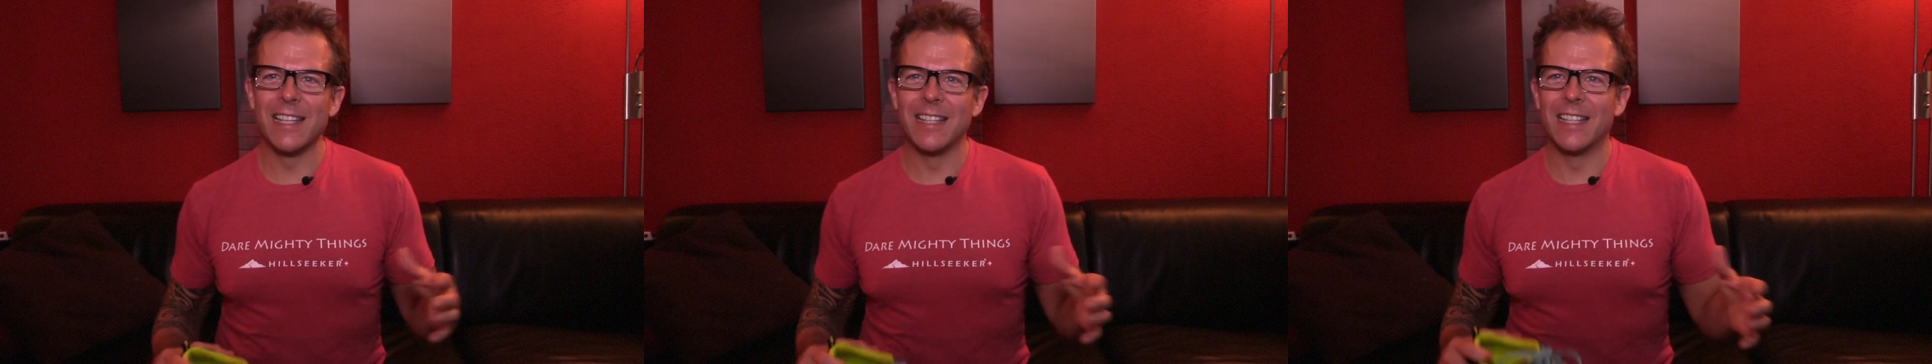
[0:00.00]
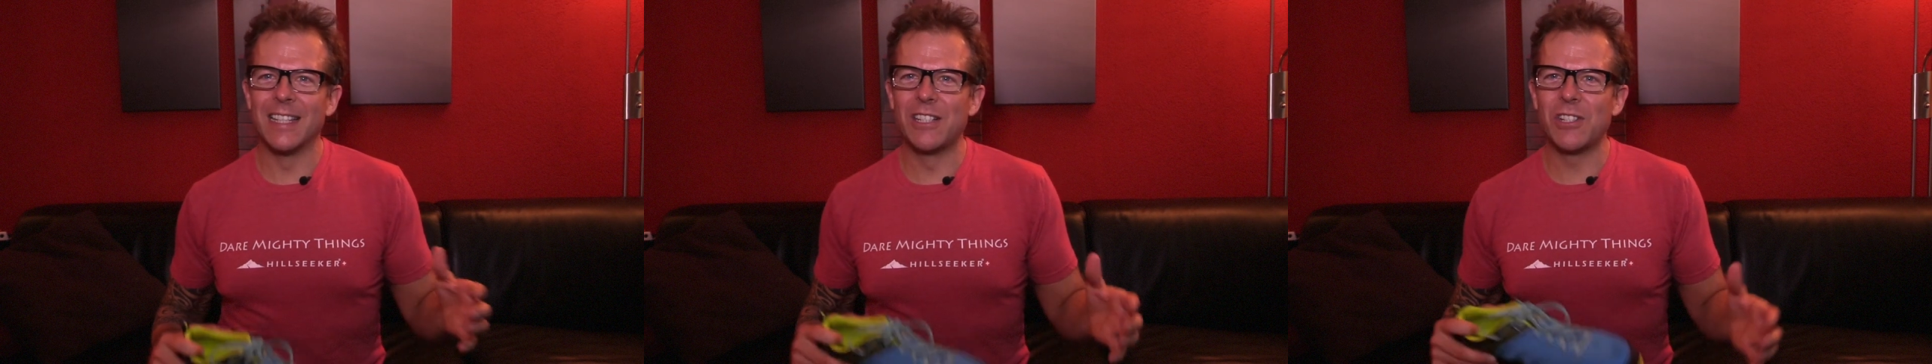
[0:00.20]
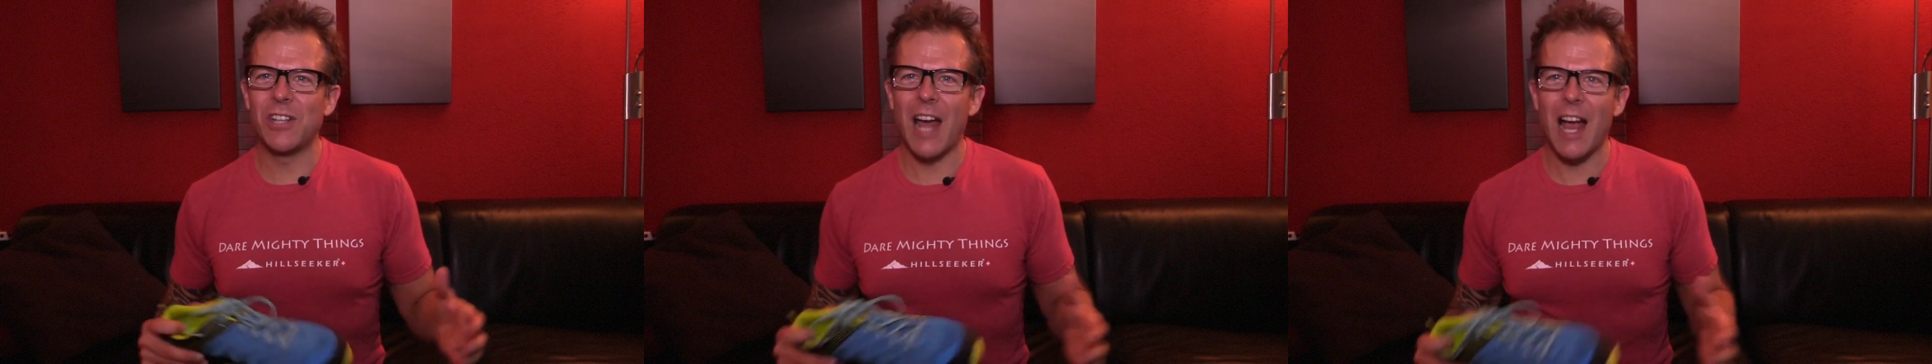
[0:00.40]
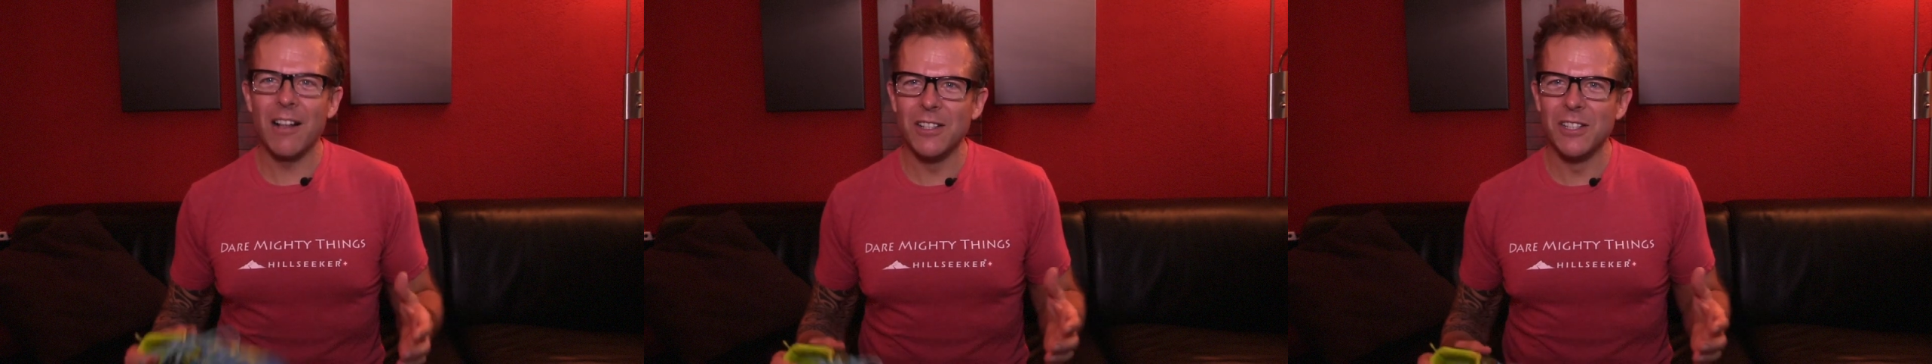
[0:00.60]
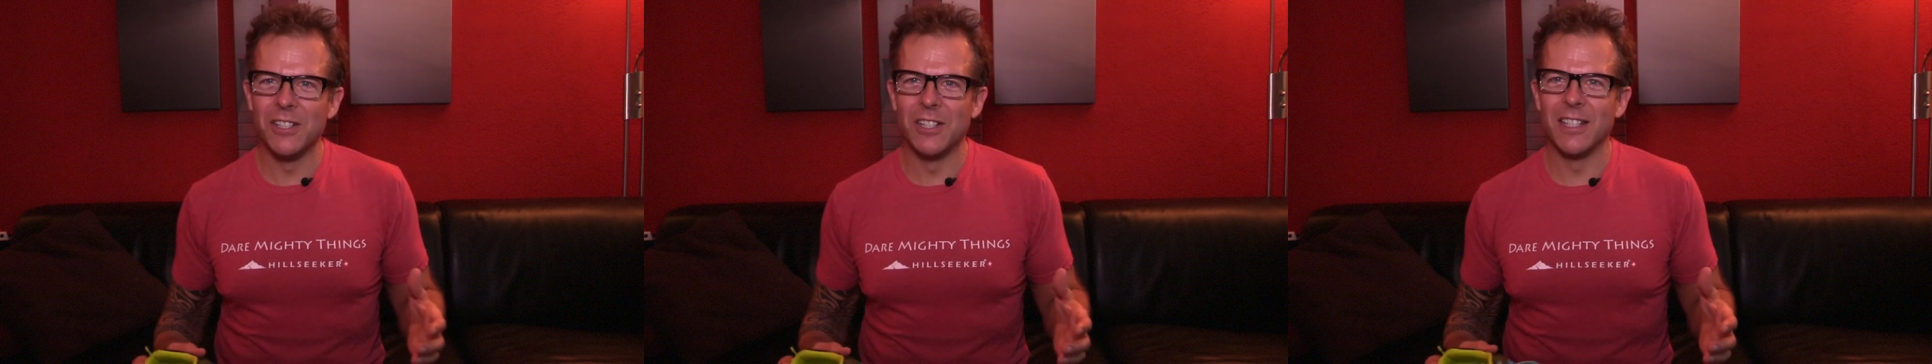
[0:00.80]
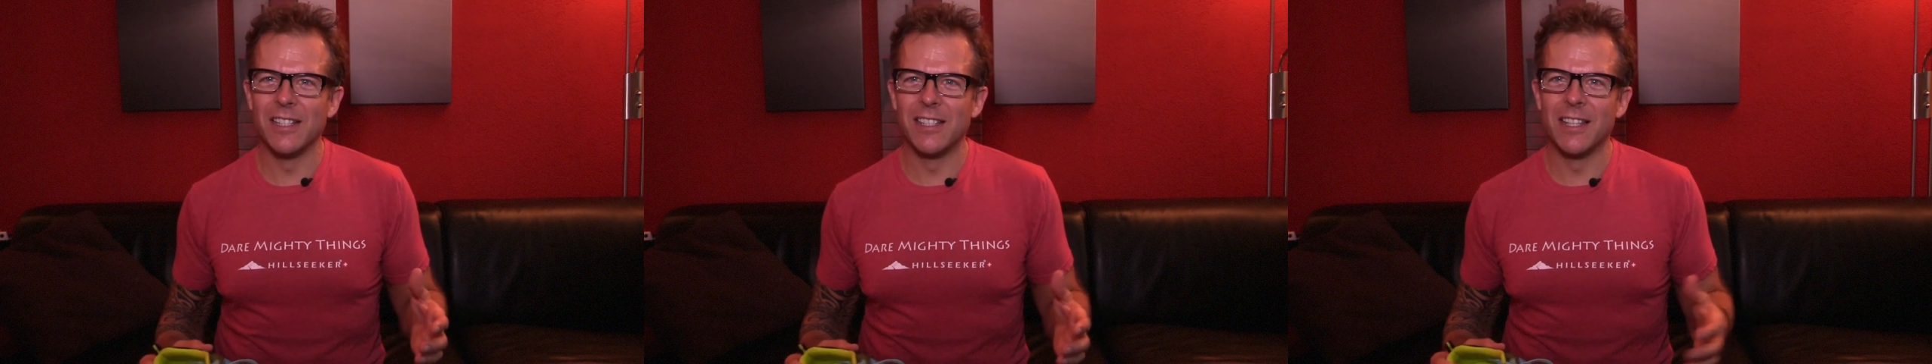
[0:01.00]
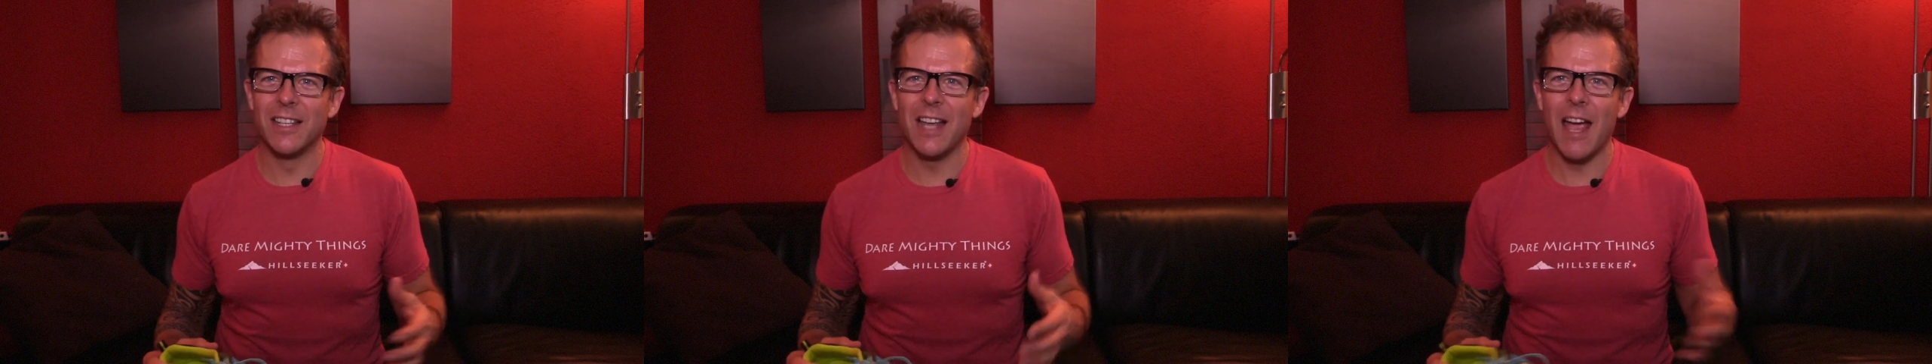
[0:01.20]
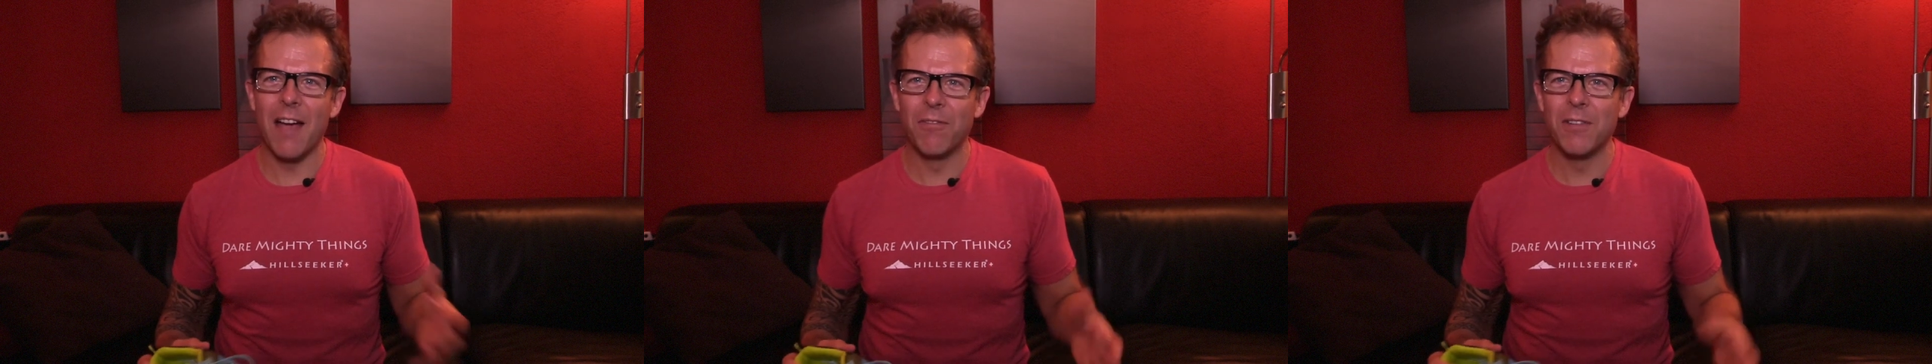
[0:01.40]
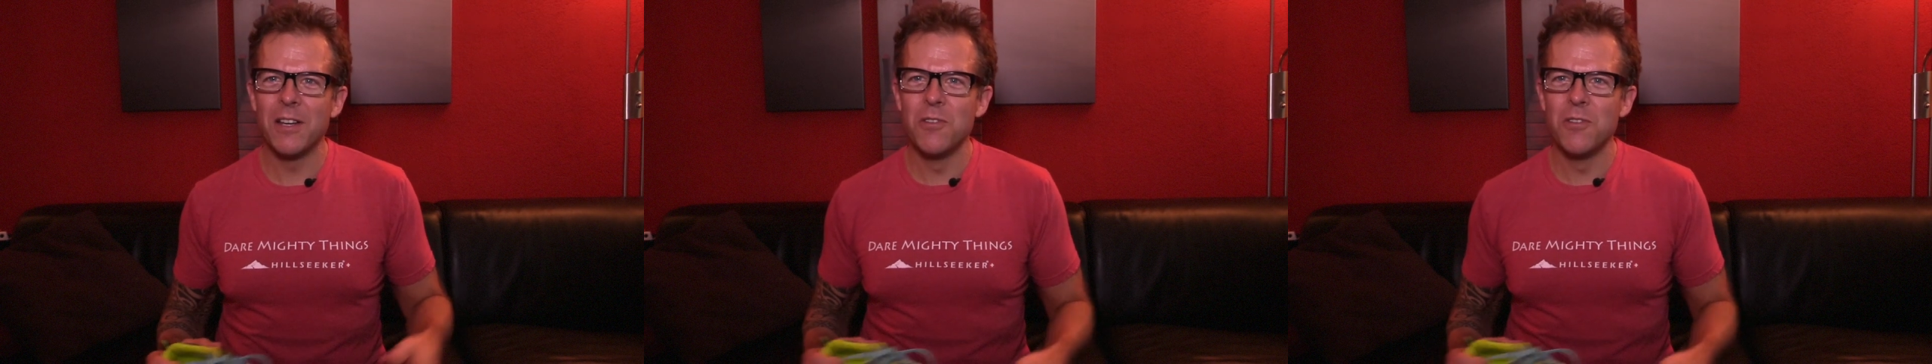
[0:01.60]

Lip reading: the challenges that every